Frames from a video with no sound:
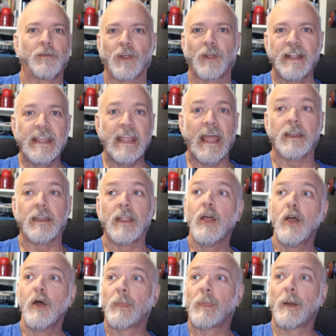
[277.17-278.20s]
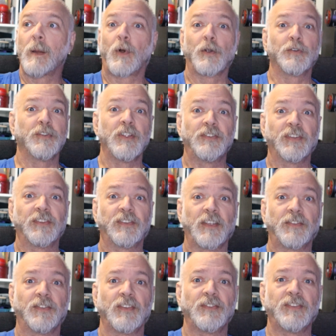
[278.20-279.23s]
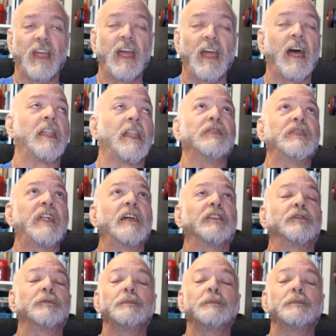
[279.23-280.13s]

going to get. My margin of success is a 10. That's